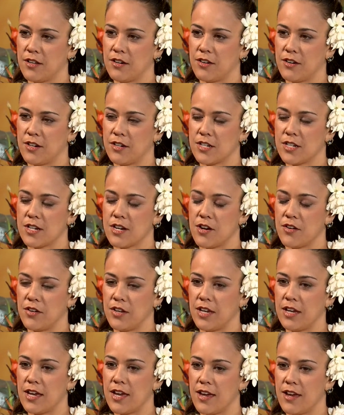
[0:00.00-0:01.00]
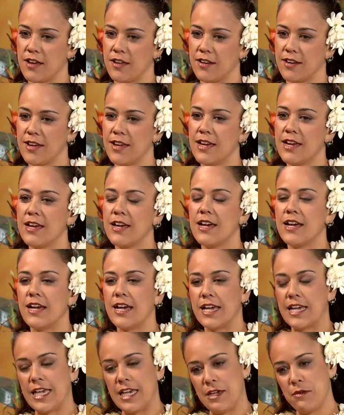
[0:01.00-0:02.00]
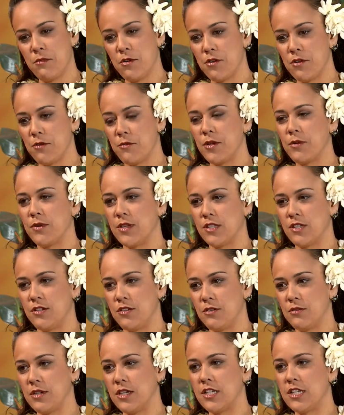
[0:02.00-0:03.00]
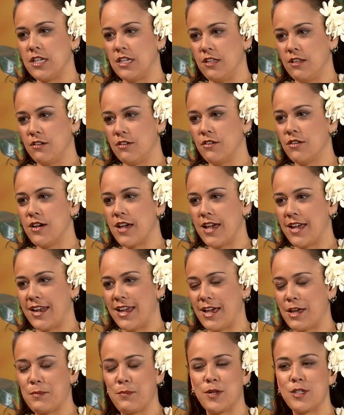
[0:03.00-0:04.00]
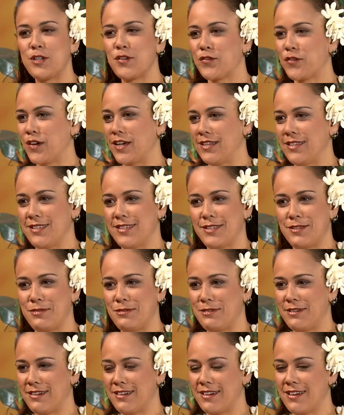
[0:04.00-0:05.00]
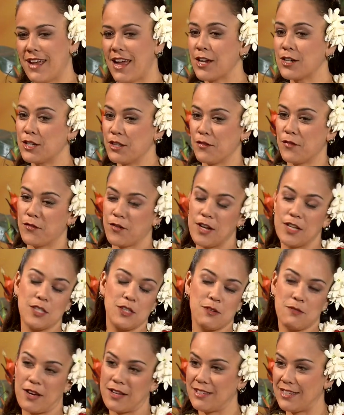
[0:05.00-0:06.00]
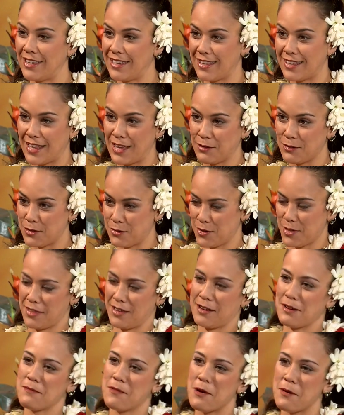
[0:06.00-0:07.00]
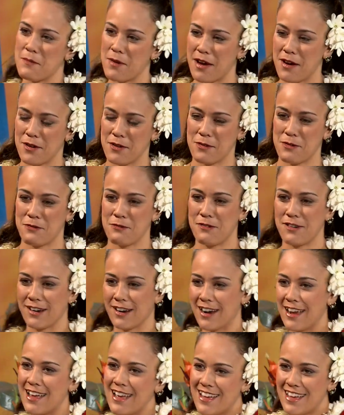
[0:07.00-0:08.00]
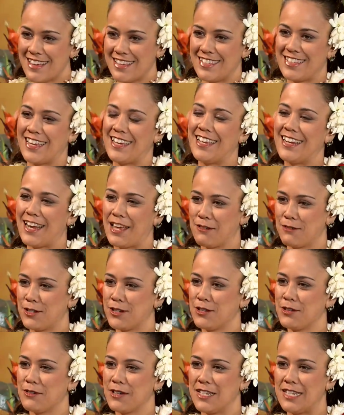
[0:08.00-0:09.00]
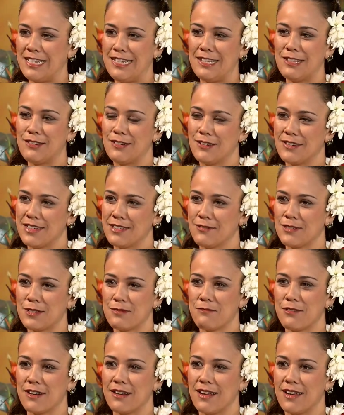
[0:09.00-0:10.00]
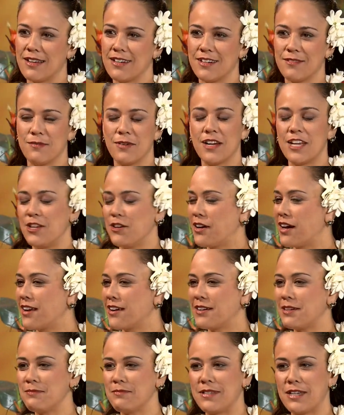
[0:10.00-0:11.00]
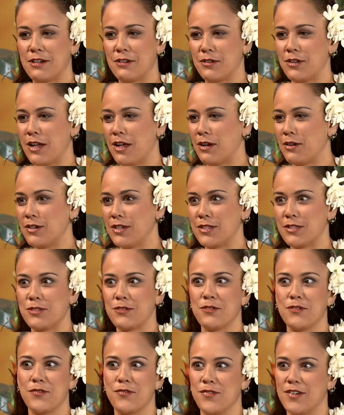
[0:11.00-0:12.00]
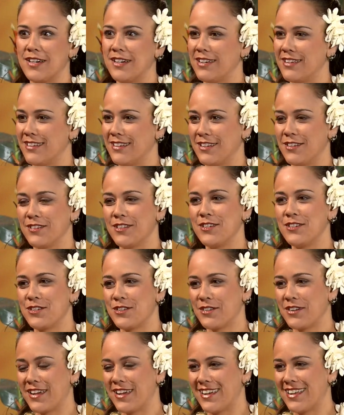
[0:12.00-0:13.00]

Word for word: in Orange County and I came home and went to UH Hilo, and I had a bunch of friends who were actually friends who I had taken language with at Kamehameha who were taking language at UH Hilo, and it was more like, oh, you gotta come take Olalo, it's so fun. And, and, and UH